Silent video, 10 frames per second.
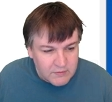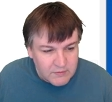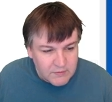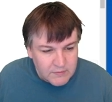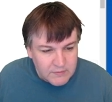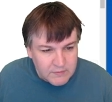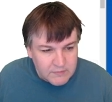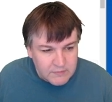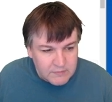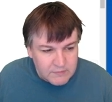
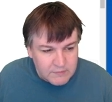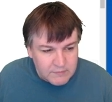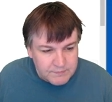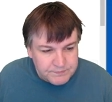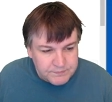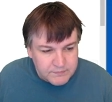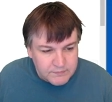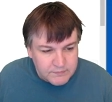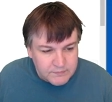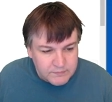
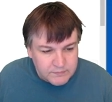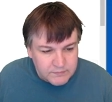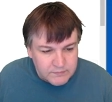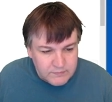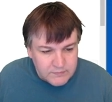(no one is talking)